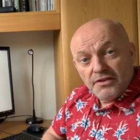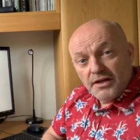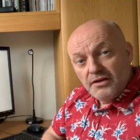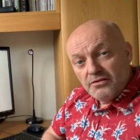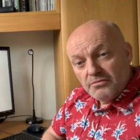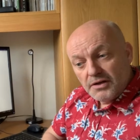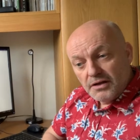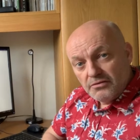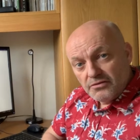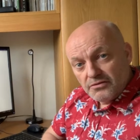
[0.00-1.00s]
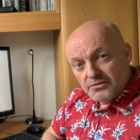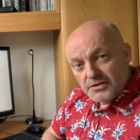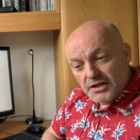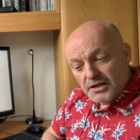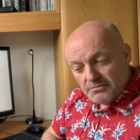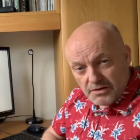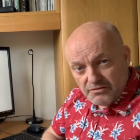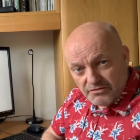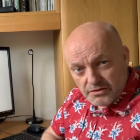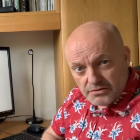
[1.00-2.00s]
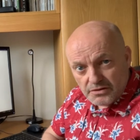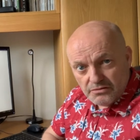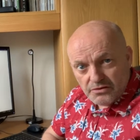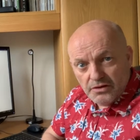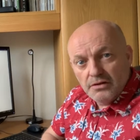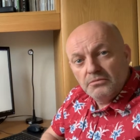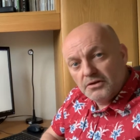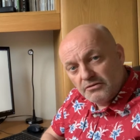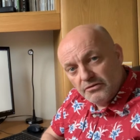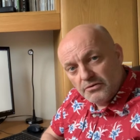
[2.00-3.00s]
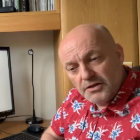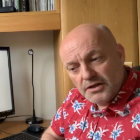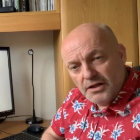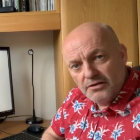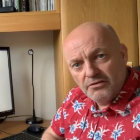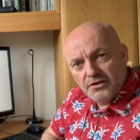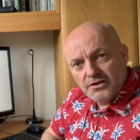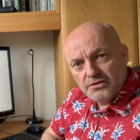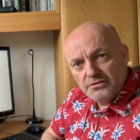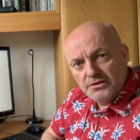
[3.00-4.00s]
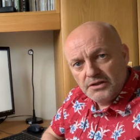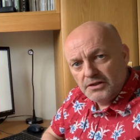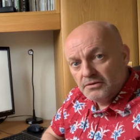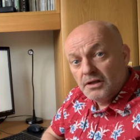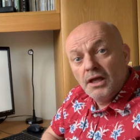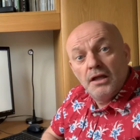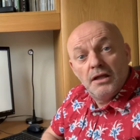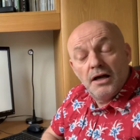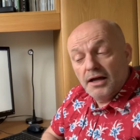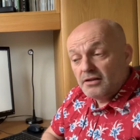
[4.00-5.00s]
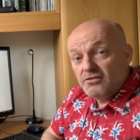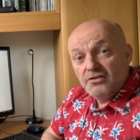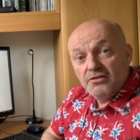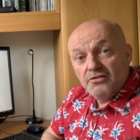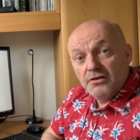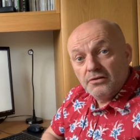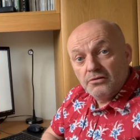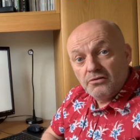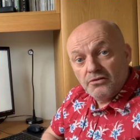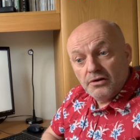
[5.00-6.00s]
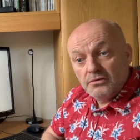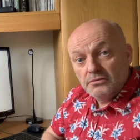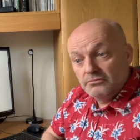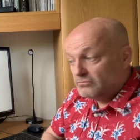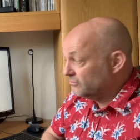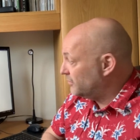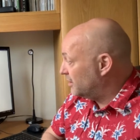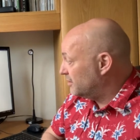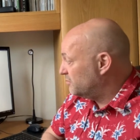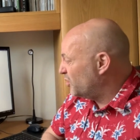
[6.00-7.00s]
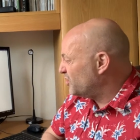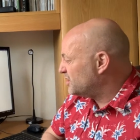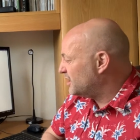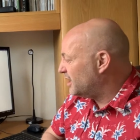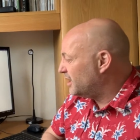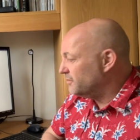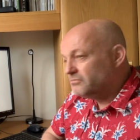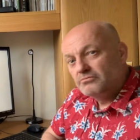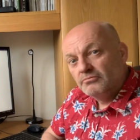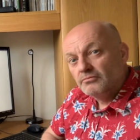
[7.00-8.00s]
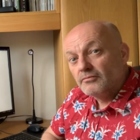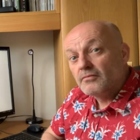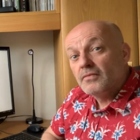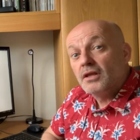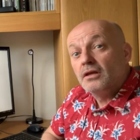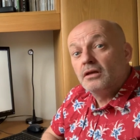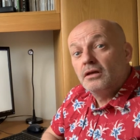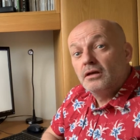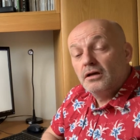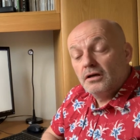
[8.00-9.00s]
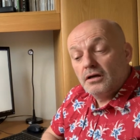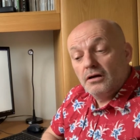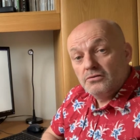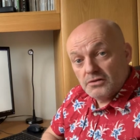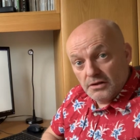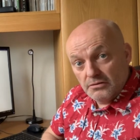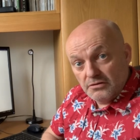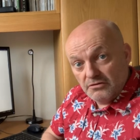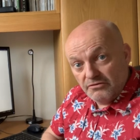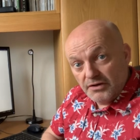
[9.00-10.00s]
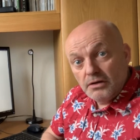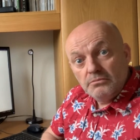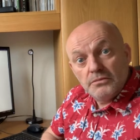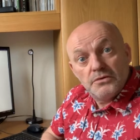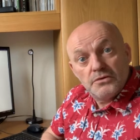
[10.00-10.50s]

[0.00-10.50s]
that is when I was taking my photos on the wonderful Greek island of Santorini, I didn't see a single soul. Well, one time, a coachload of